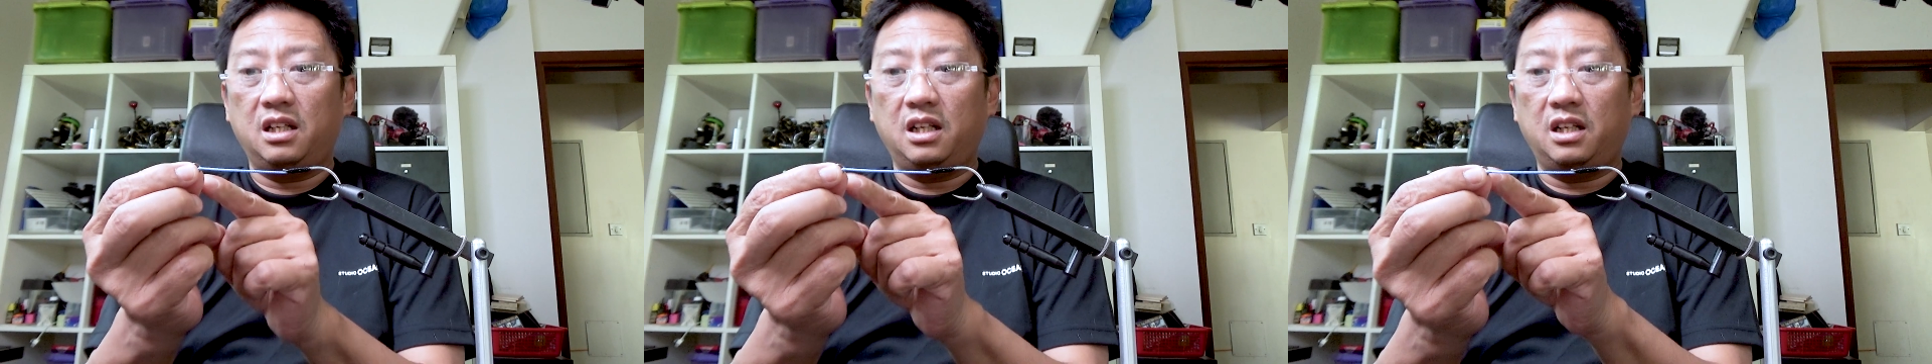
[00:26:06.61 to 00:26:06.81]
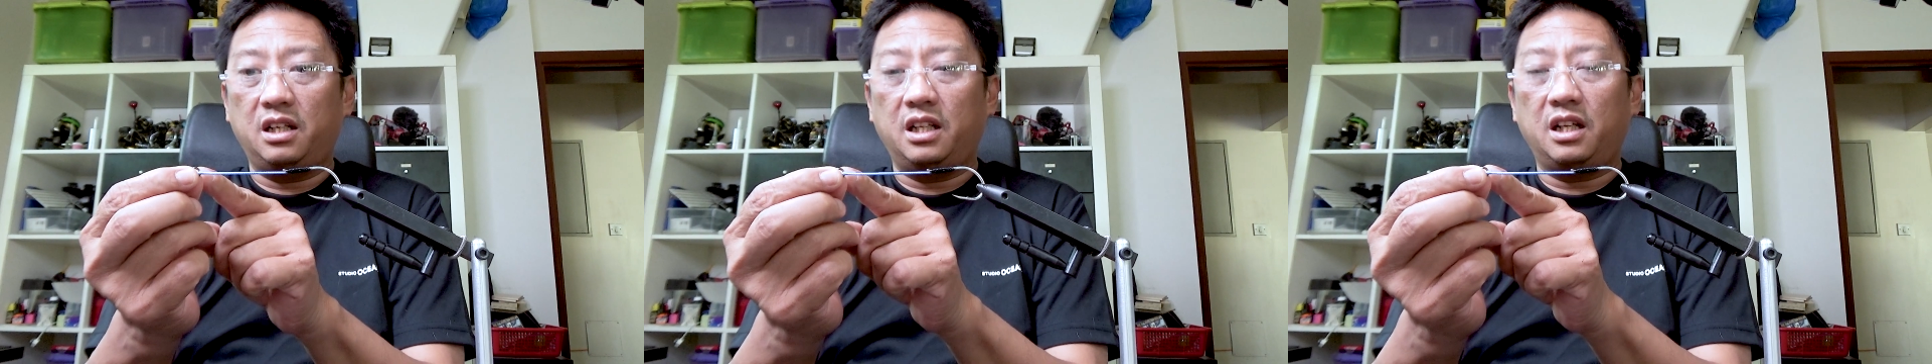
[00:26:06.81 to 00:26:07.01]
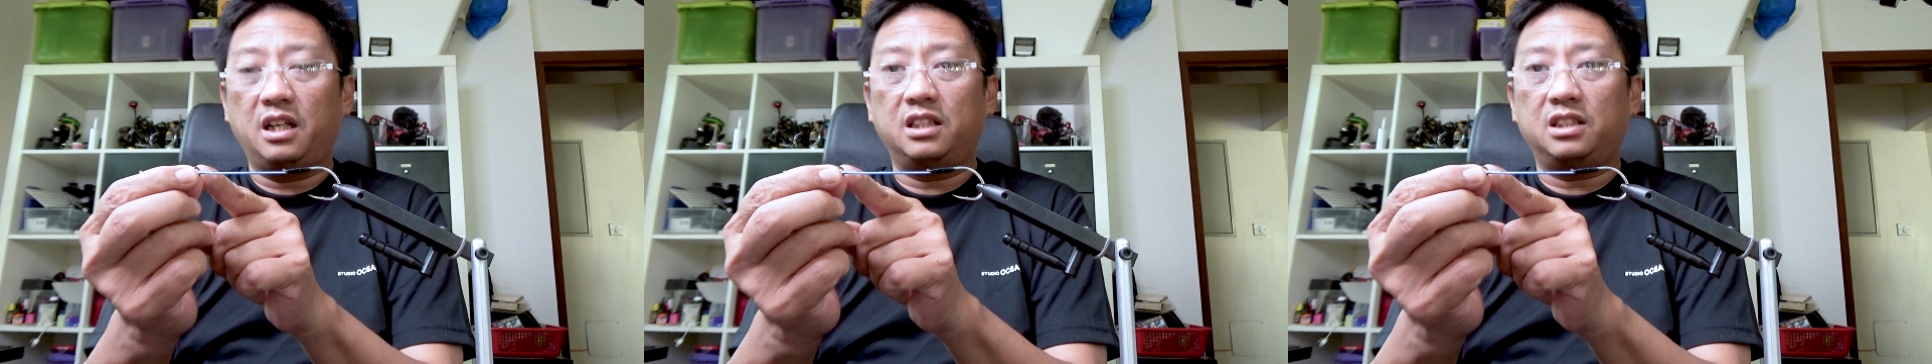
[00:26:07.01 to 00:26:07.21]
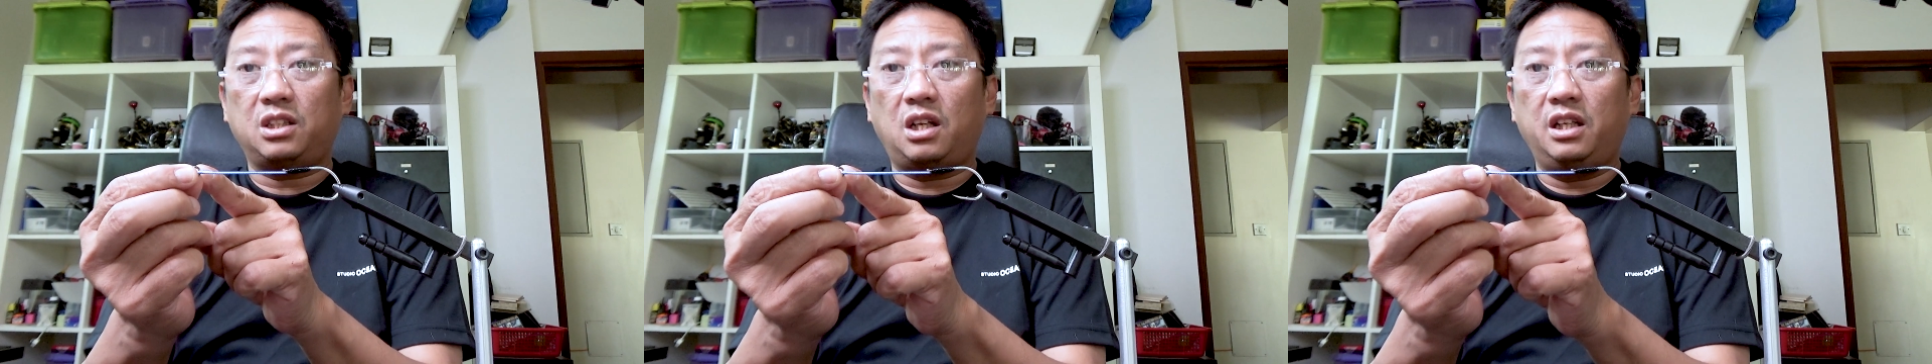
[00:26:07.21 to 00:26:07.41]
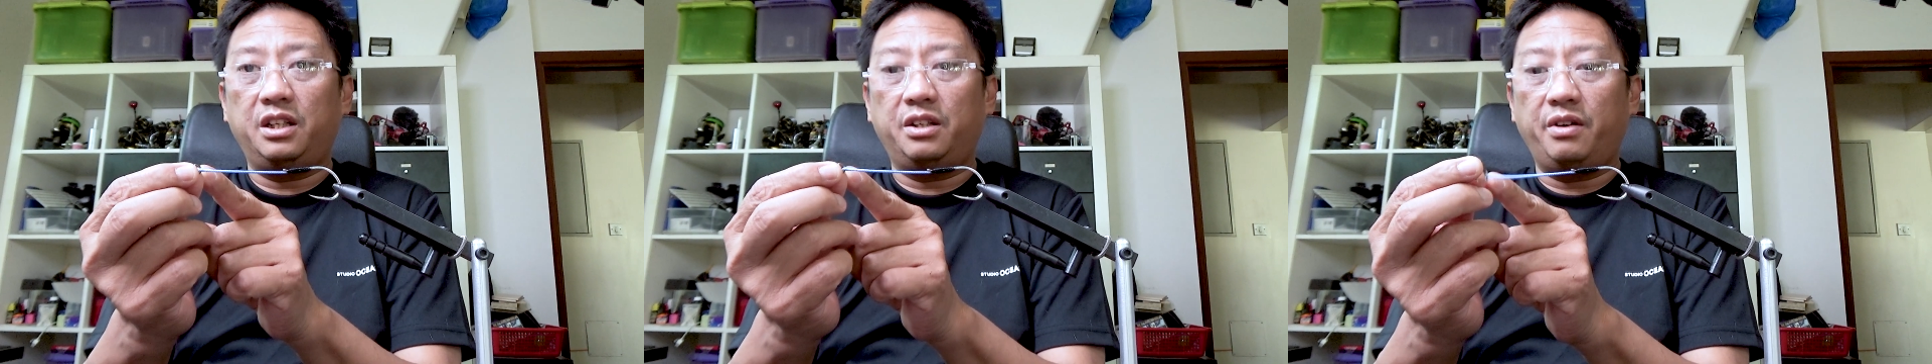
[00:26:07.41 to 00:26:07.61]
or the
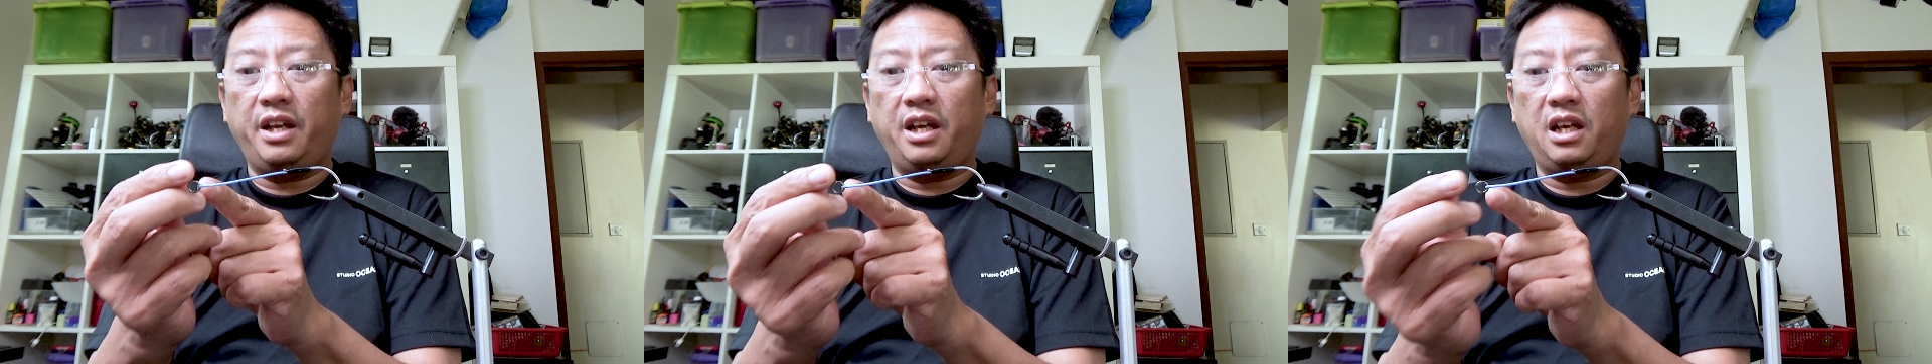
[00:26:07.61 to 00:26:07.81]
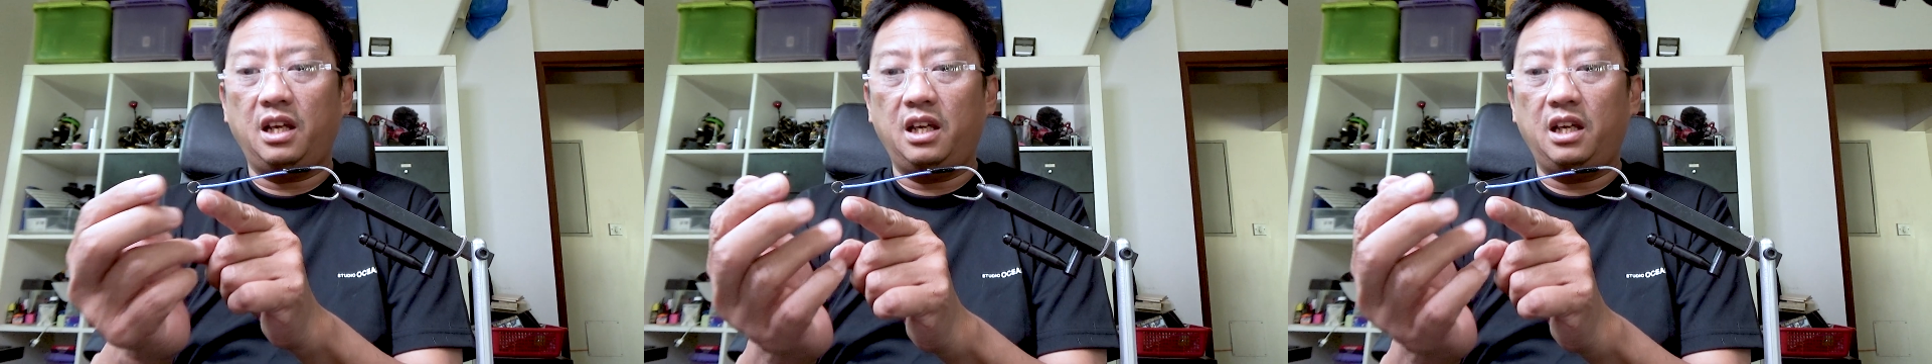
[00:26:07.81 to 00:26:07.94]
solid ring